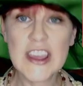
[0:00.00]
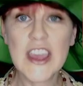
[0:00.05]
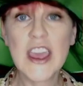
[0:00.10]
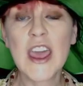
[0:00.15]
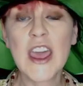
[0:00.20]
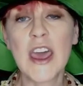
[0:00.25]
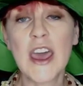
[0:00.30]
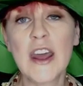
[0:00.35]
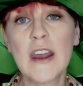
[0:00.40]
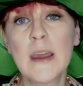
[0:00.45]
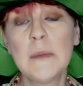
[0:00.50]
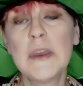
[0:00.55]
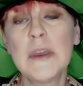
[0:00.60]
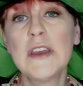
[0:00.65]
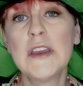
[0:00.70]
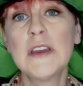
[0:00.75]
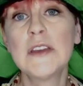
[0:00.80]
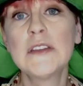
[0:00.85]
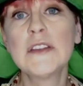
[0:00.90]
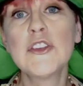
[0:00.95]
and I'm
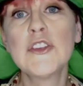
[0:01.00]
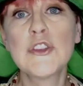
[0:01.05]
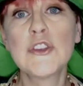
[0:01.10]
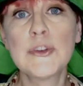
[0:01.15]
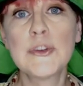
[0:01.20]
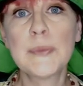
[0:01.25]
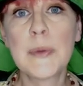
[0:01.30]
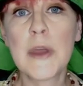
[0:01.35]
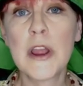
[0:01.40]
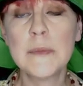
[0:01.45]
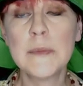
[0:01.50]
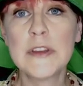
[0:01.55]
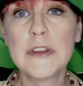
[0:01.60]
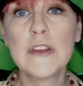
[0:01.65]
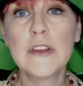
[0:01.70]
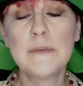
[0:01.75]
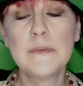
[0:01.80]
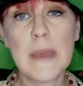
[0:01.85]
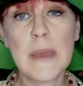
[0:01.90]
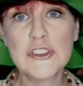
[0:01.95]
in the Department
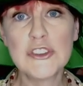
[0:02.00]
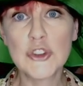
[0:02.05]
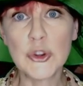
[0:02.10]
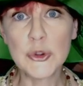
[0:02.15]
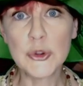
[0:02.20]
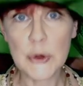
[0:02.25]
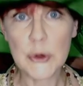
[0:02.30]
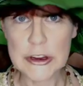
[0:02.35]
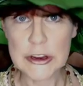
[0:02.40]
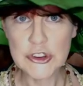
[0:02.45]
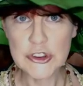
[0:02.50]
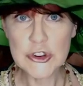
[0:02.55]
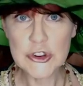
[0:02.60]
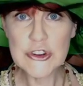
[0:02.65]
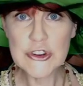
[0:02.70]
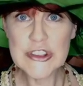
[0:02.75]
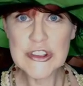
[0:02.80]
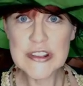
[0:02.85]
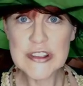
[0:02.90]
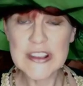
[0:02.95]
of Magical
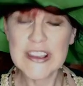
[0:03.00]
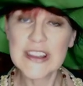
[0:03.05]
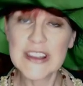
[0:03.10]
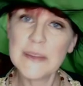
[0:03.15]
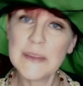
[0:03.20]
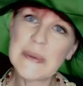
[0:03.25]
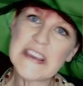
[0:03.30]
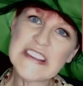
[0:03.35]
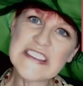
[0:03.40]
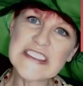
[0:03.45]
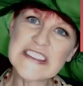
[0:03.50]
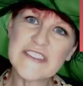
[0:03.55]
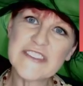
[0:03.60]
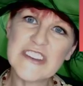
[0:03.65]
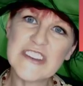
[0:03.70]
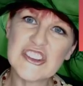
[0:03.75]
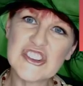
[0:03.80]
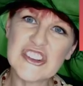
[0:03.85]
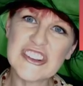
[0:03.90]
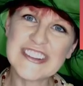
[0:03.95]
Creatures in the Beast
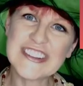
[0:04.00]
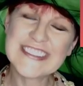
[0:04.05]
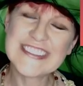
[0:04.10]
Division.